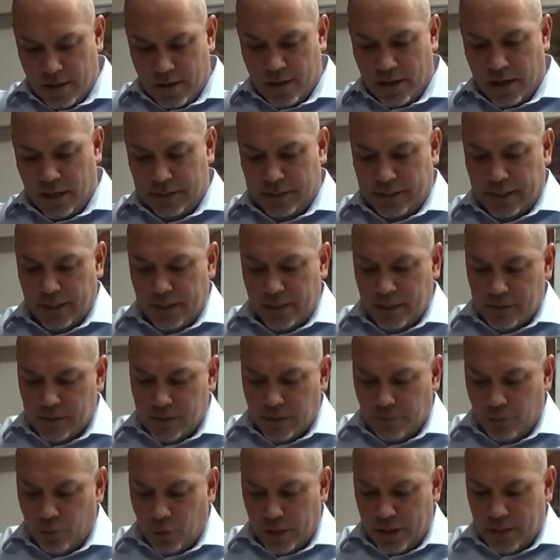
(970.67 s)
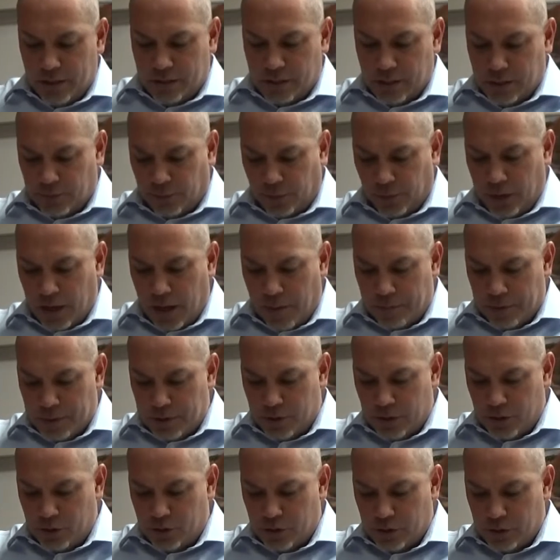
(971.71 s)
Attendance of witnesses for
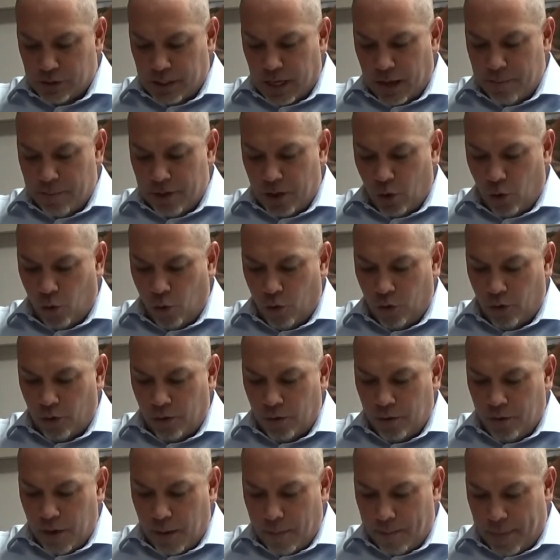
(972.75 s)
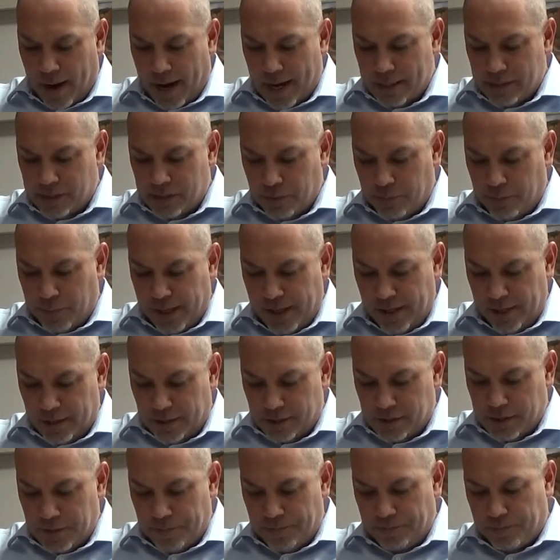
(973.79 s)
depositions can be ordered by
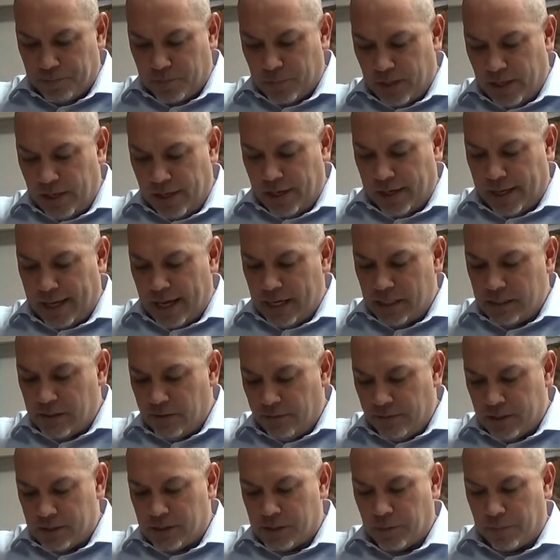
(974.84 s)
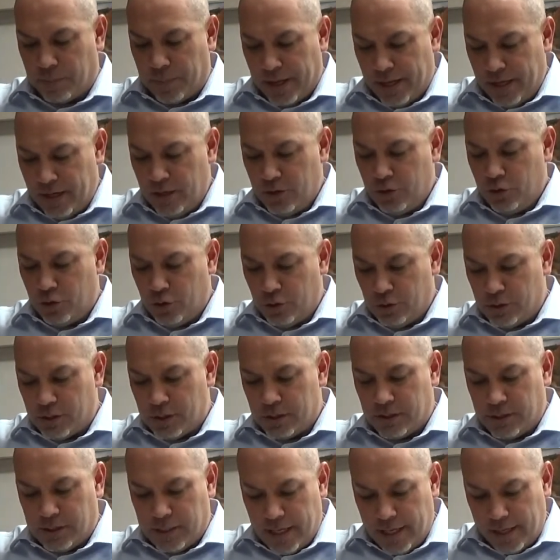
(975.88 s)
subpoenas. In the case of a subpoena
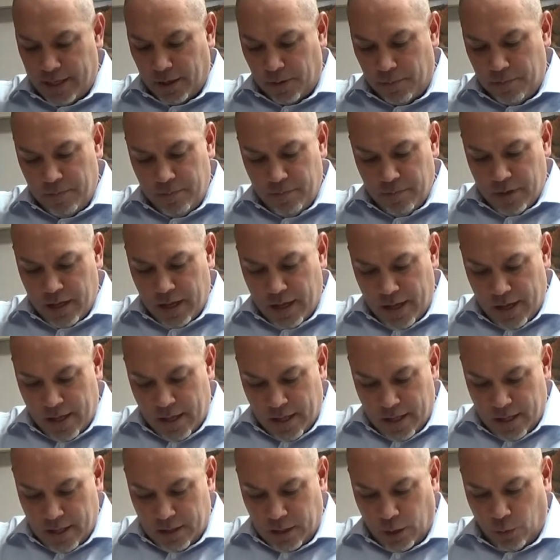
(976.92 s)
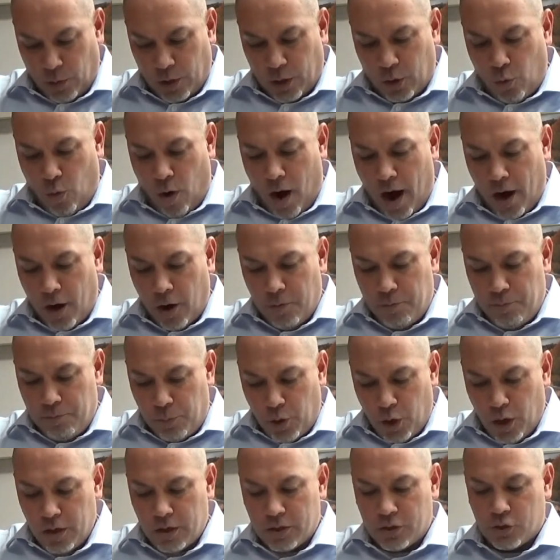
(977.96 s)
ducis tecum, the required
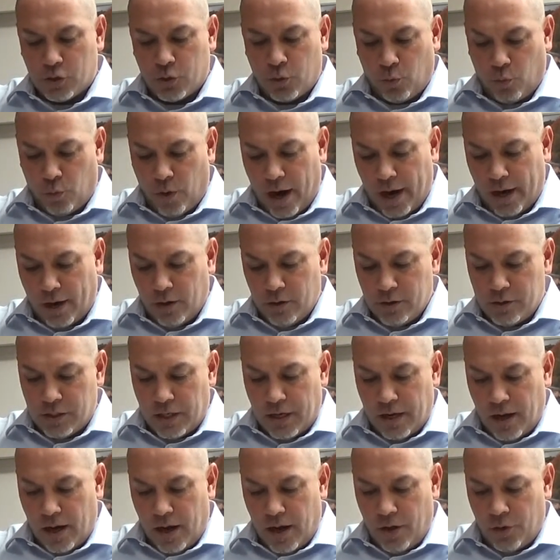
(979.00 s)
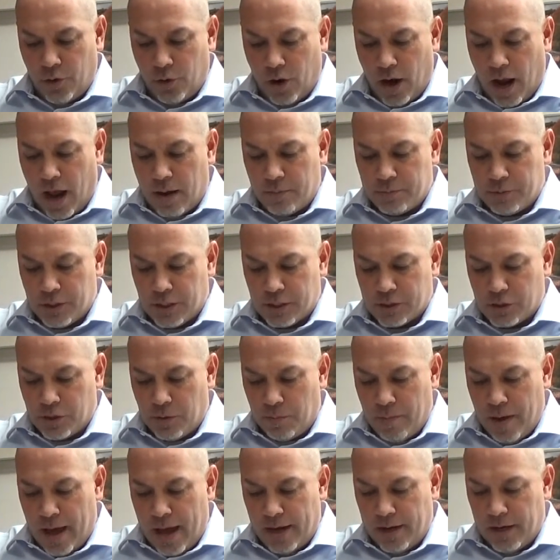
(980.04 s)
books, records, and other objects
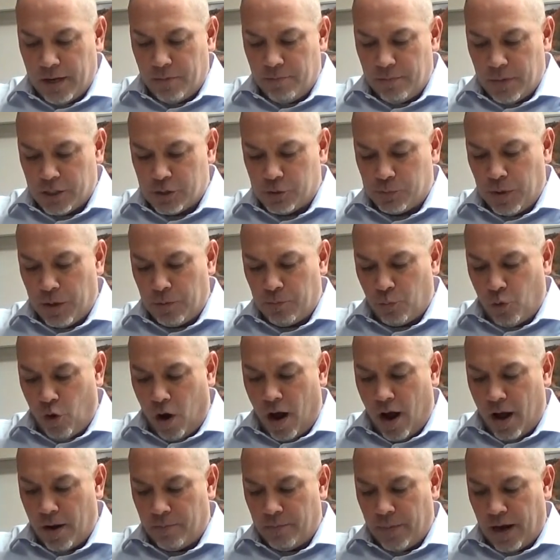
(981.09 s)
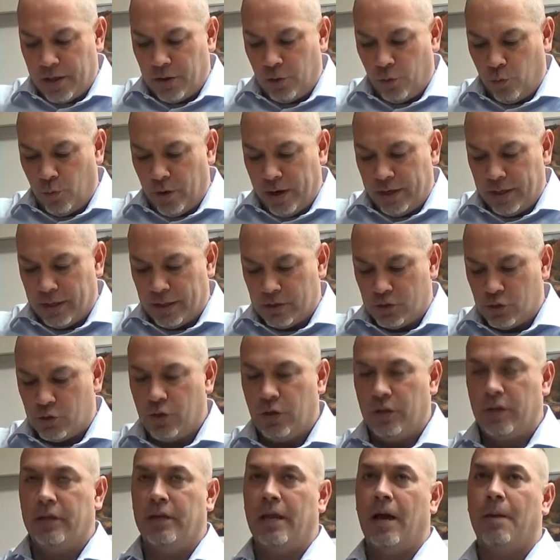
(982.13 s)
demanded must be brought by the witness
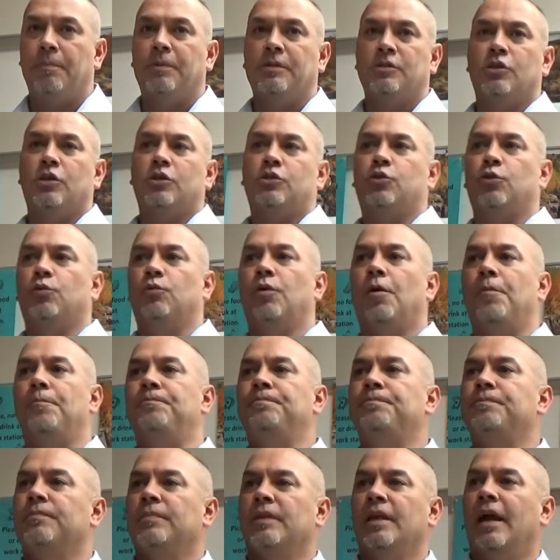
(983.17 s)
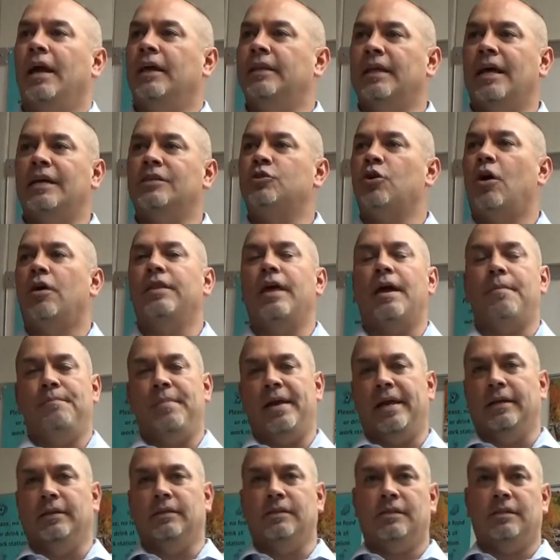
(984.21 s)
to the deposition room. And that's all that
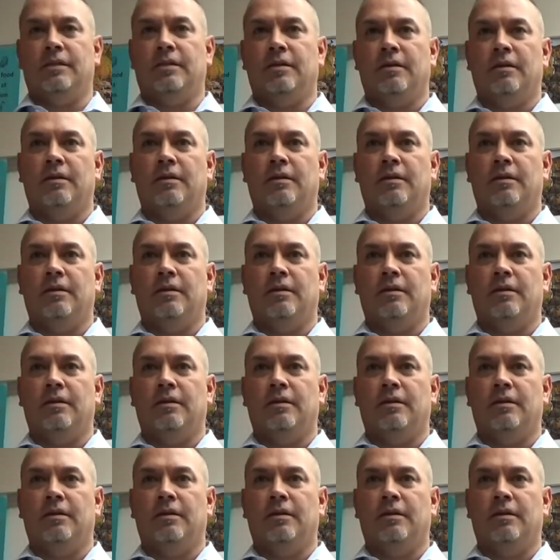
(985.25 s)
means.